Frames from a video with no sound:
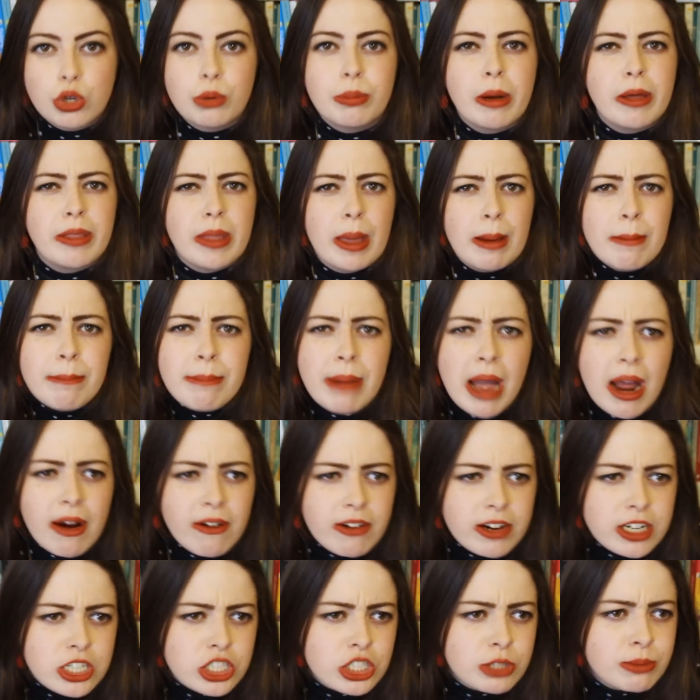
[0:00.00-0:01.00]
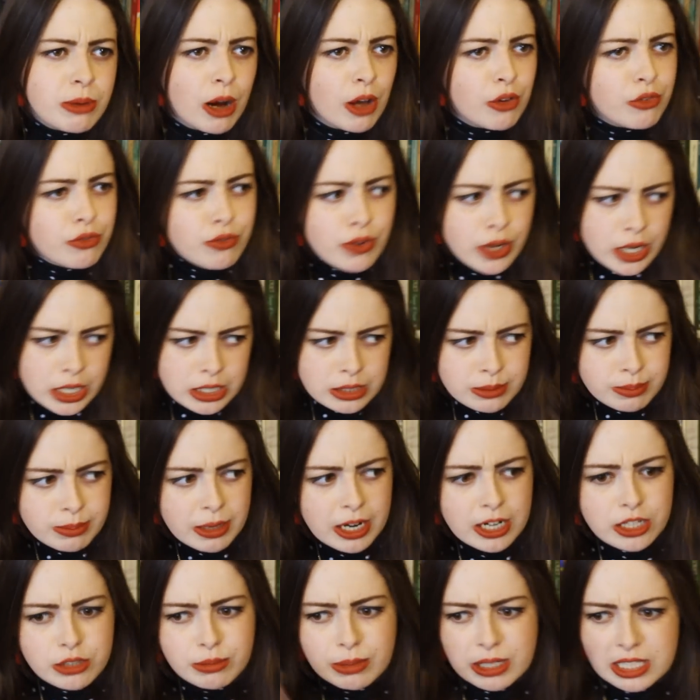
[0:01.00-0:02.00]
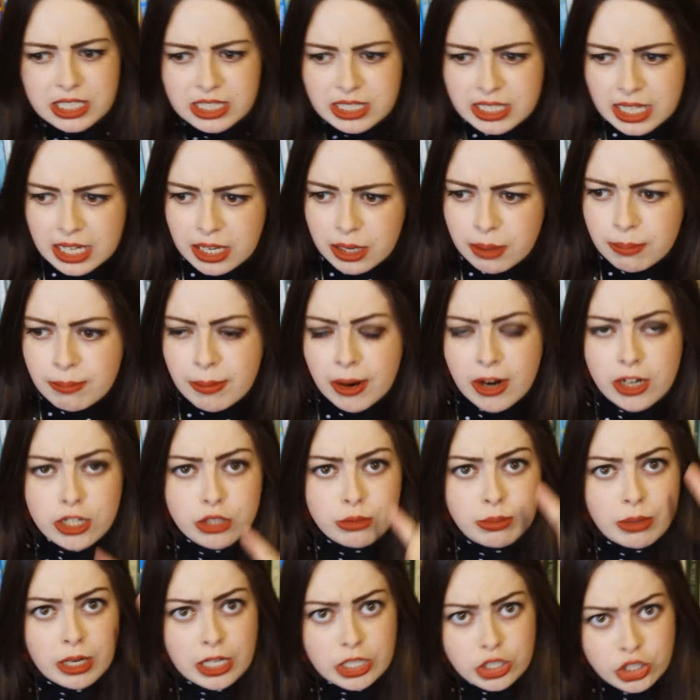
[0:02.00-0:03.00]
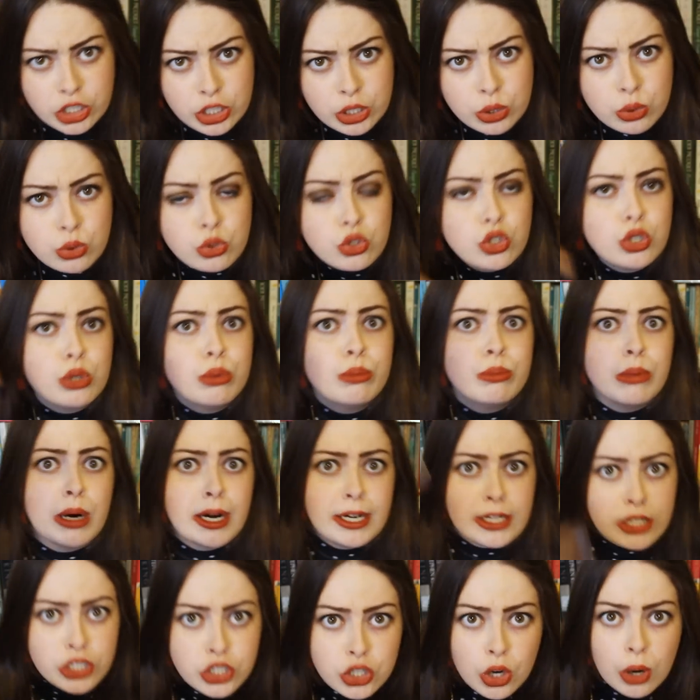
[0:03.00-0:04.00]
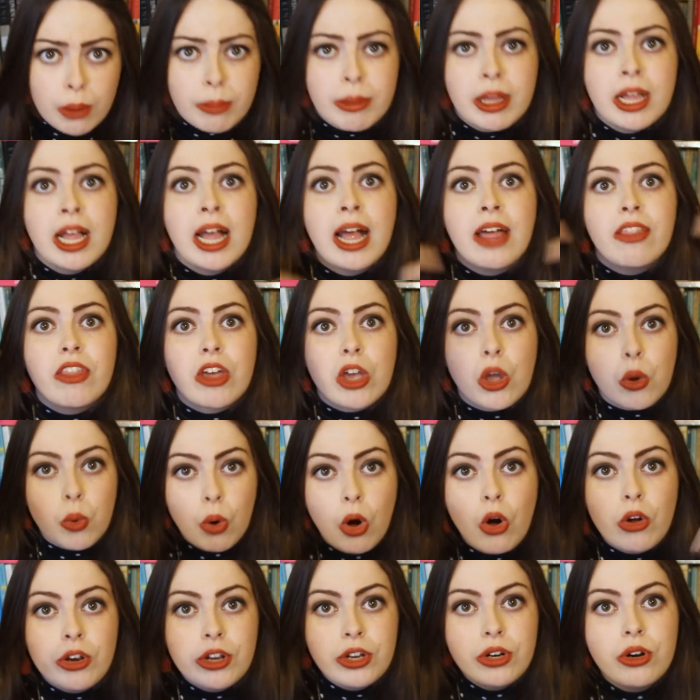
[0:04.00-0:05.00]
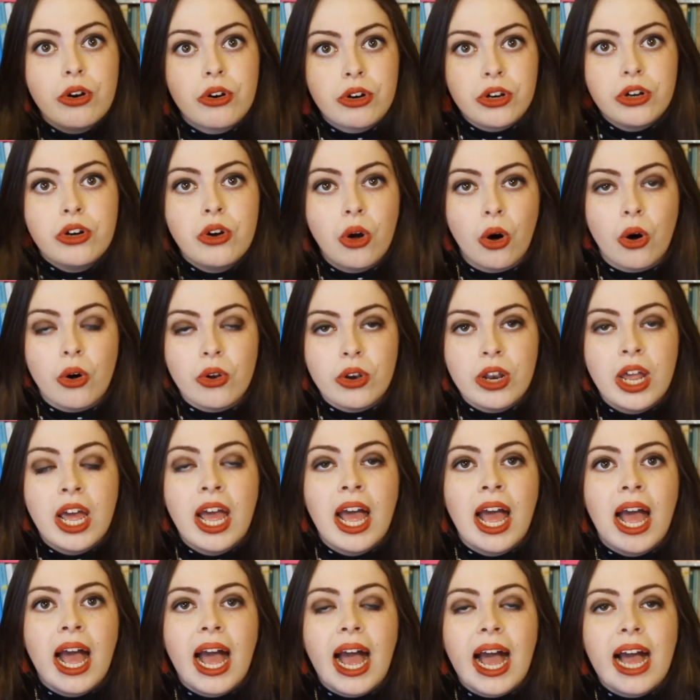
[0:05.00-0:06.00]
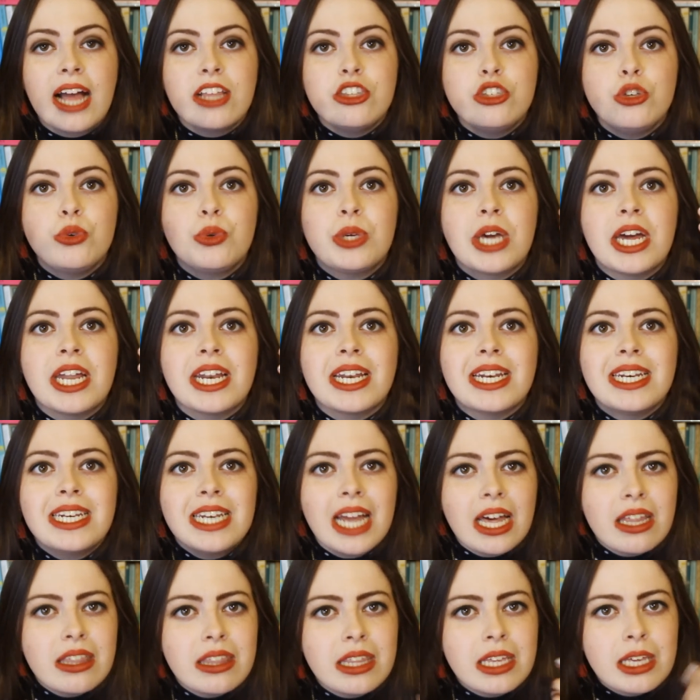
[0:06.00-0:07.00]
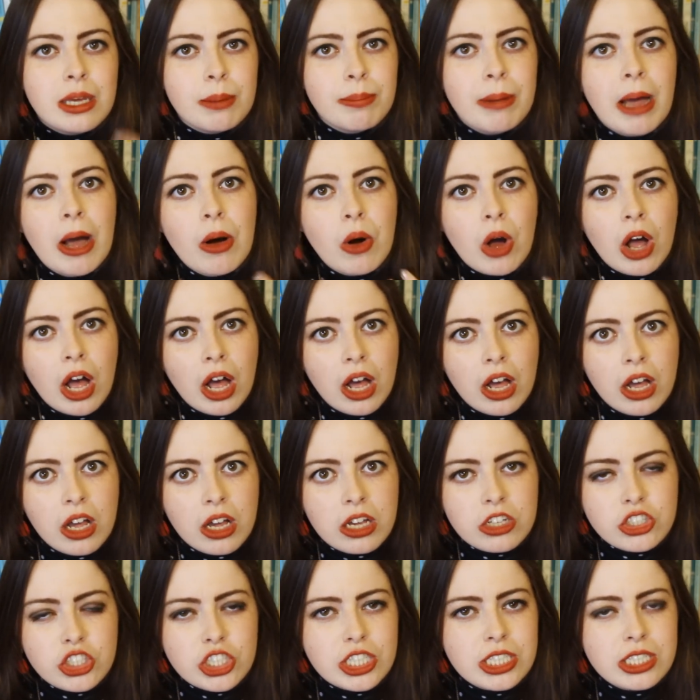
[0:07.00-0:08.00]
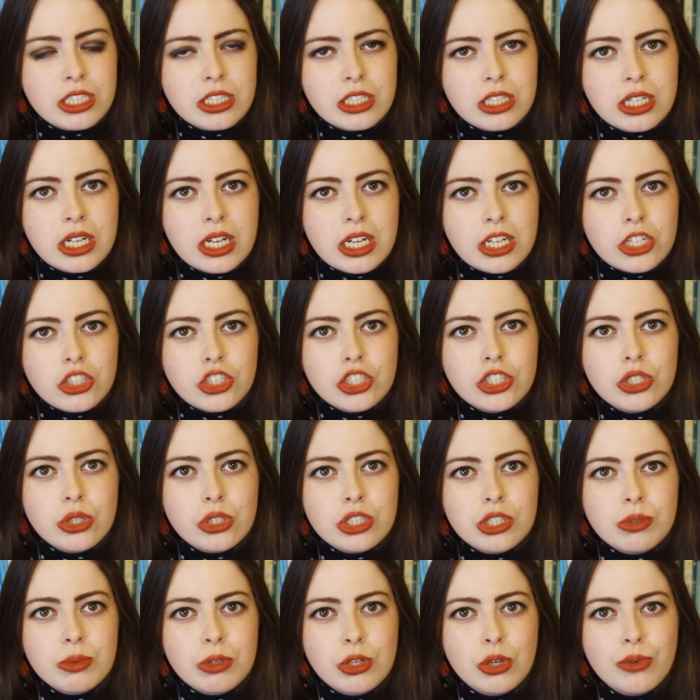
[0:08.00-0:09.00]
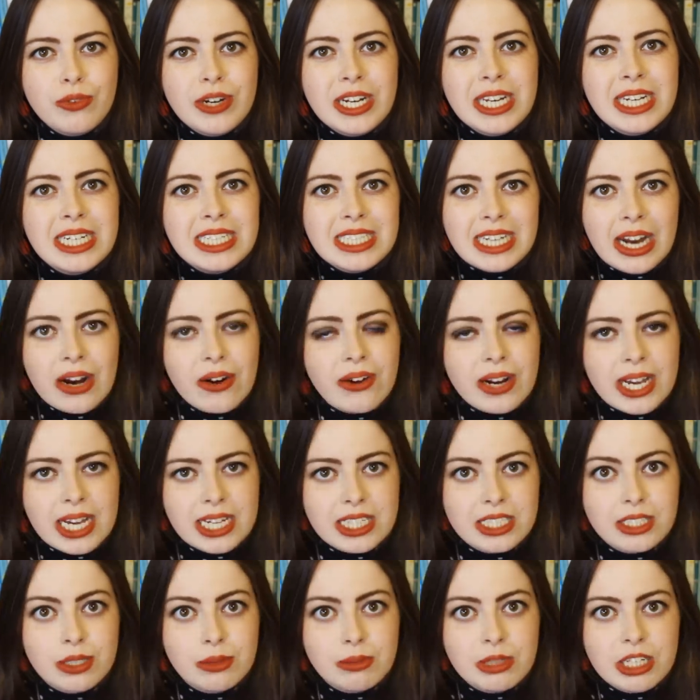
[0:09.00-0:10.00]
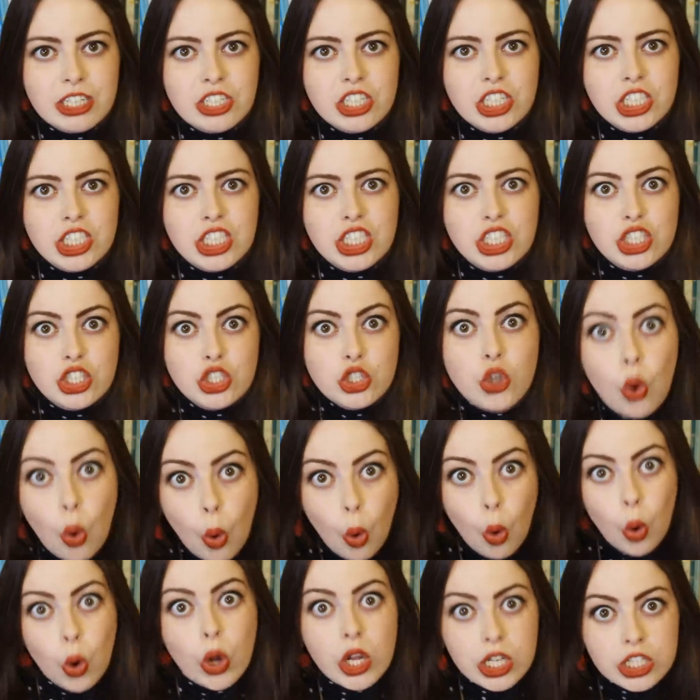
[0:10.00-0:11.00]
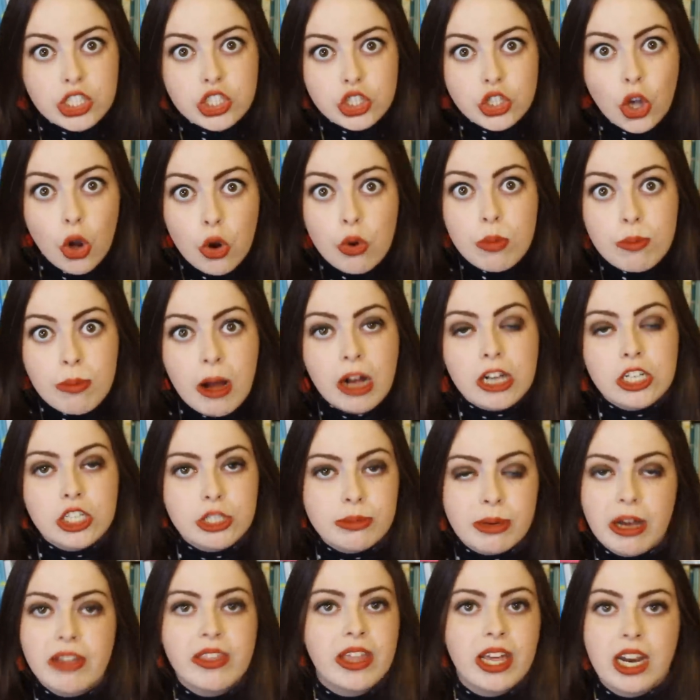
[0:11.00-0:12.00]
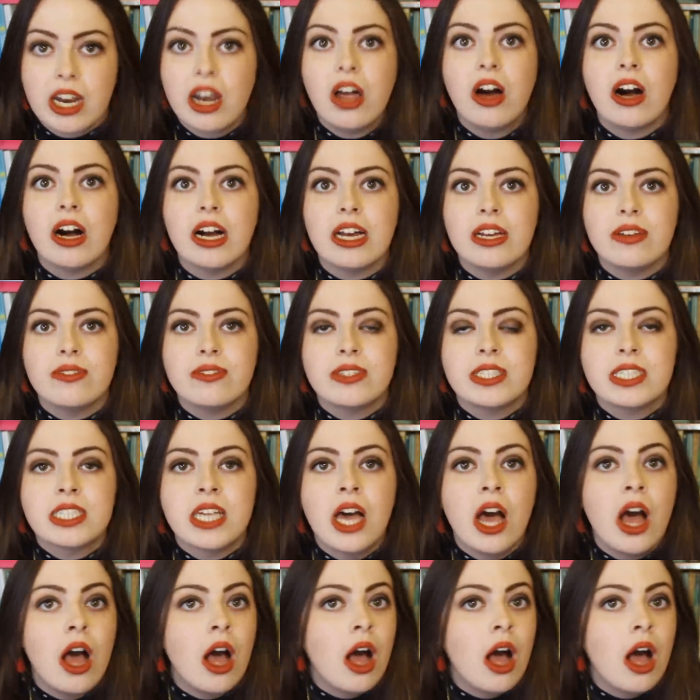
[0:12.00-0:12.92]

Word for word: on about their marriage, my first marriage, my second marriage, my children, my job, and they go on and on and on, and you get nothing about her. She's not someone who really interrogates them, they just talk so much about their lives.